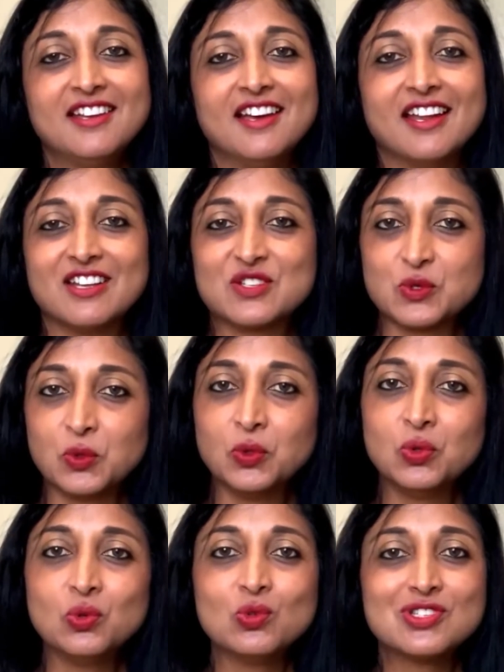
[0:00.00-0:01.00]
And it's
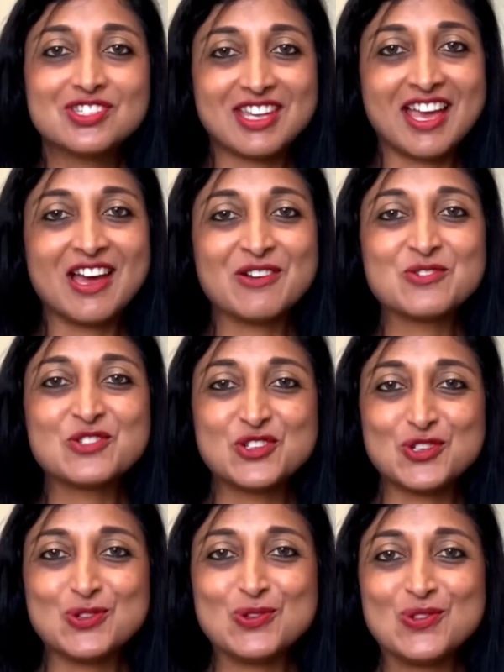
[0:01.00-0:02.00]
all down
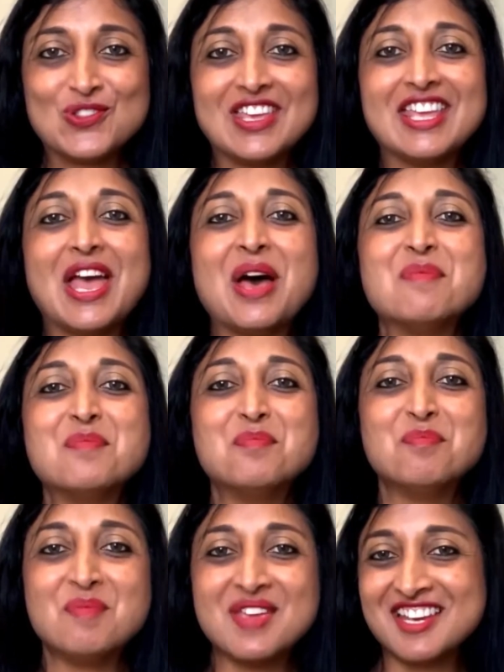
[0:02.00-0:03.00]
to the
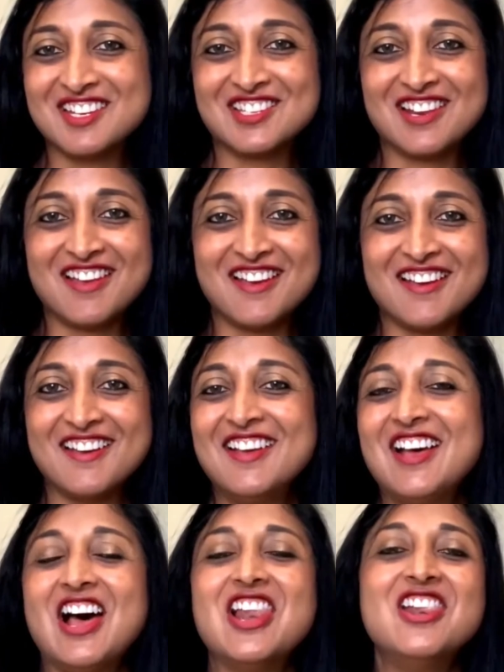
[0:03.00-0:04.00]
amygdala.
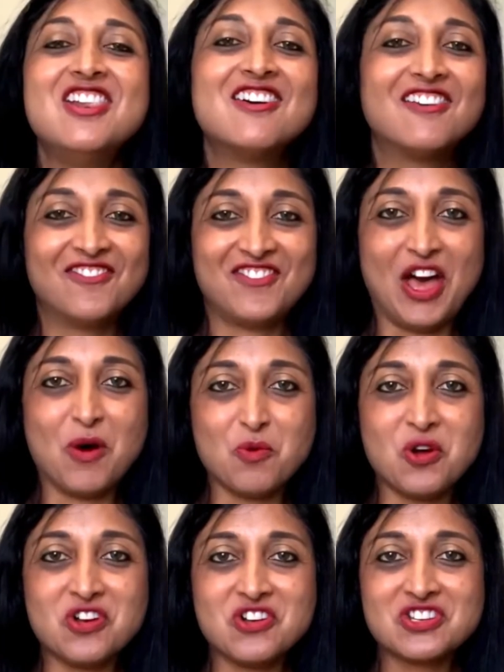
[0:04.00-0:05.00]
I love that
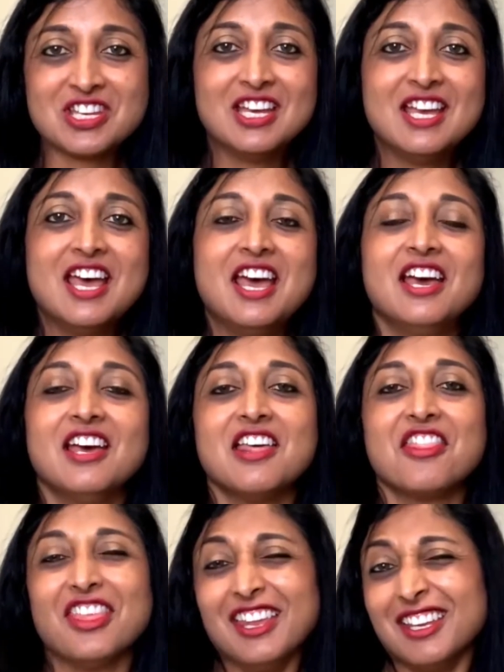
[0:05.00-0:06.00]
word.
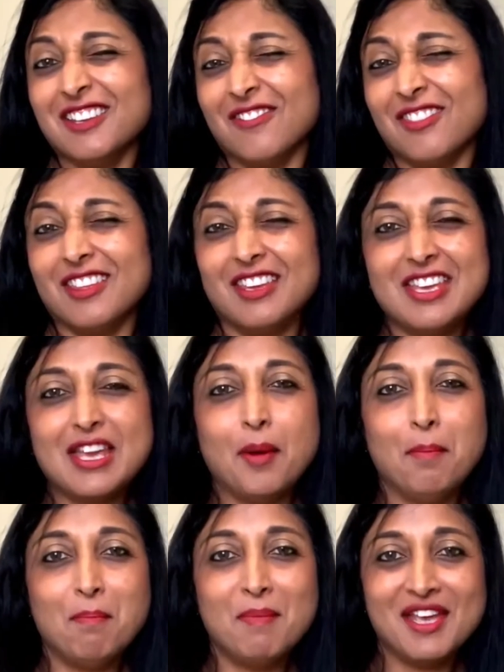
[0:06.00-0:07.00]
Think of the
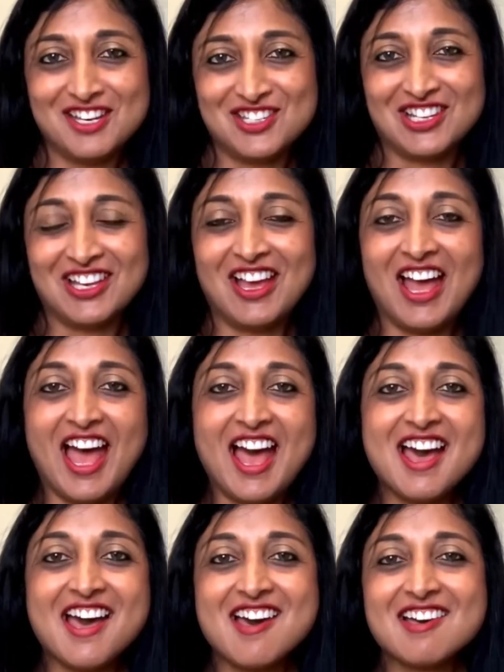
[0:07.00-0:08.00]
amygdala
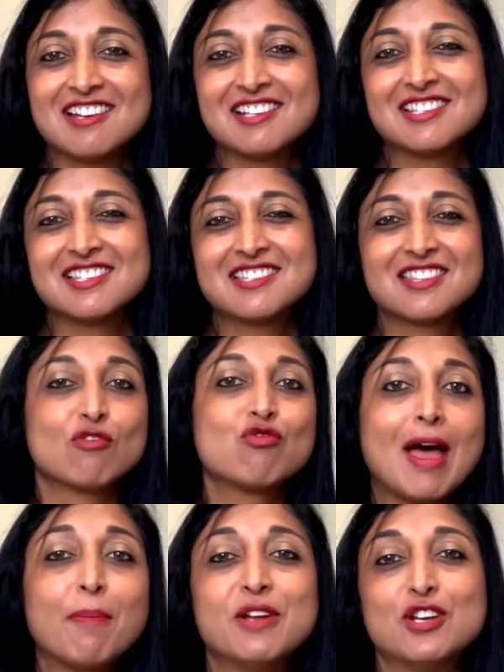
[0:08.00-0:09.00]
as the
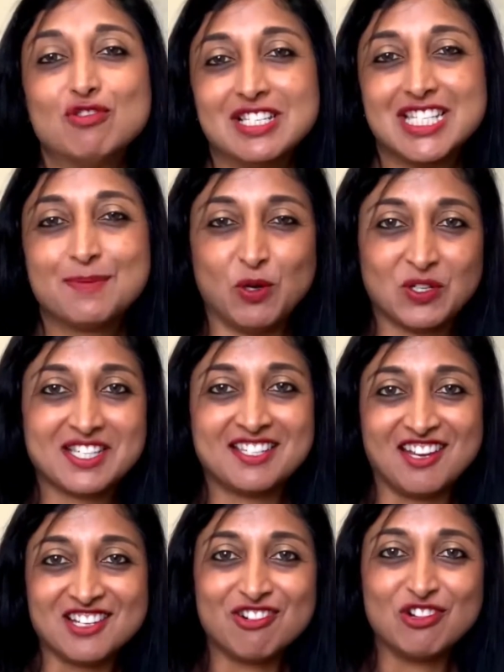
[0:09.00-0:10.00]
rapid response
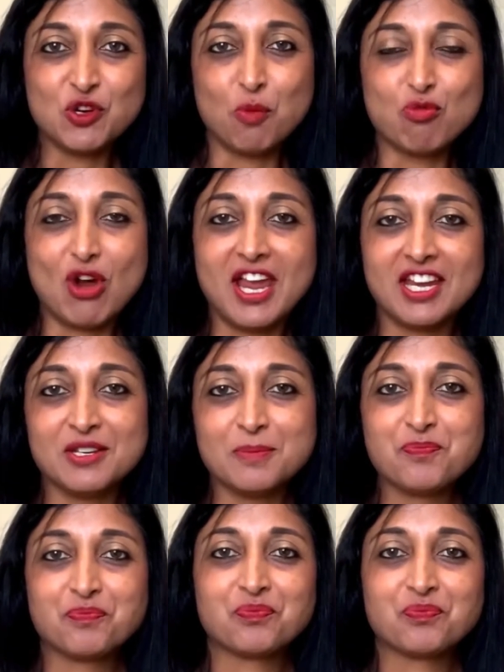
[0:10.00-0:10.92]
center in your brain.